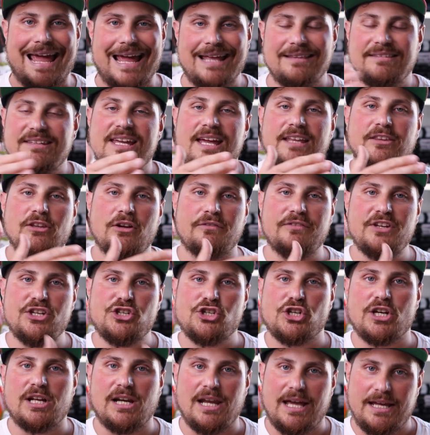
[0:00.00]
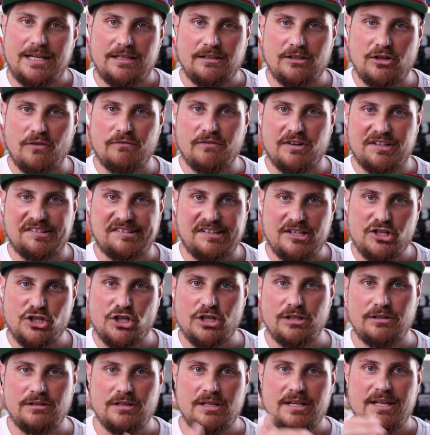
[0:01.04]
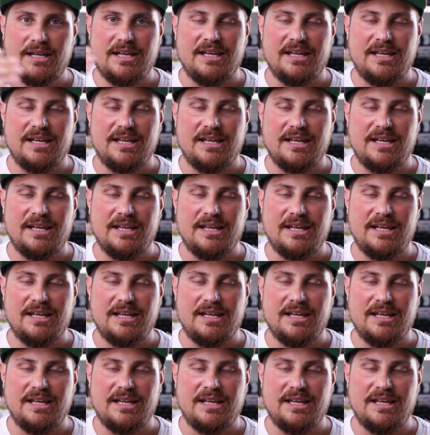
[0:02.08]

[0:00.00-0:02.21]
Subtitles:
at the end of each client conversation,